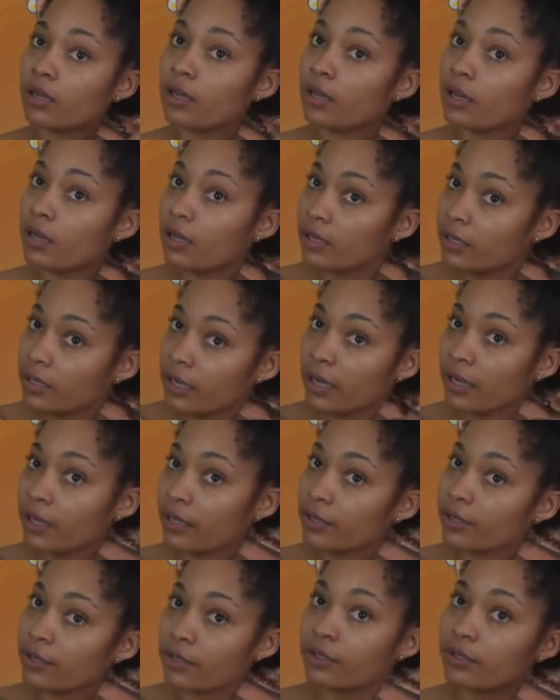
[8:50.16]
and
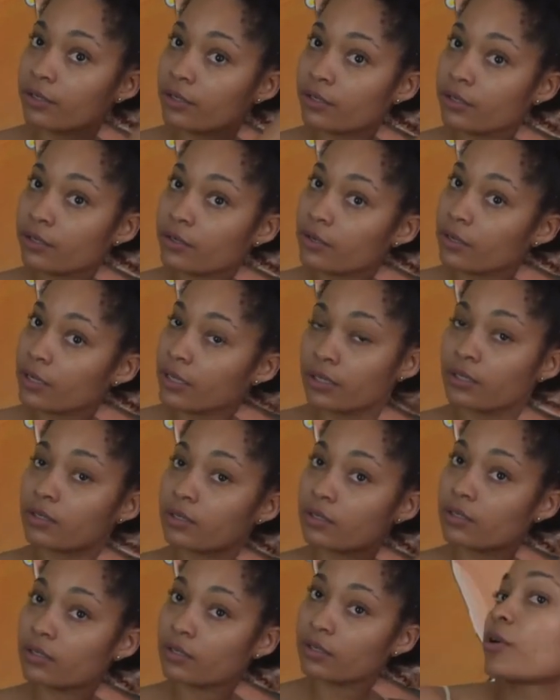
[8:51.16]
higher, right?
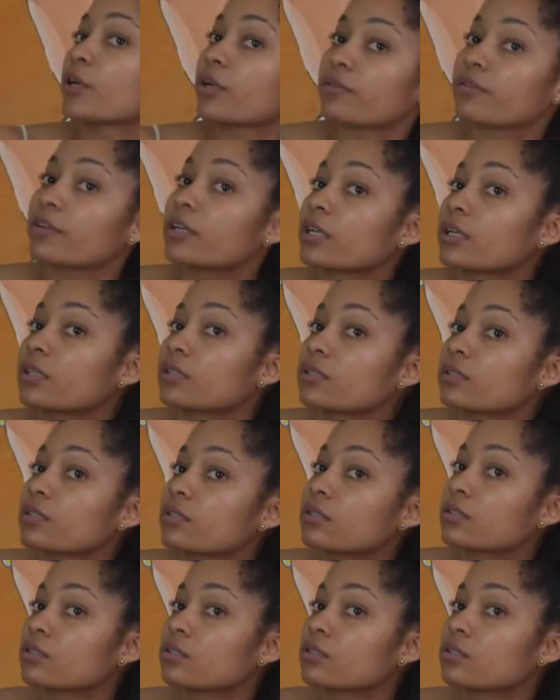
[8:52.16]
Perfect.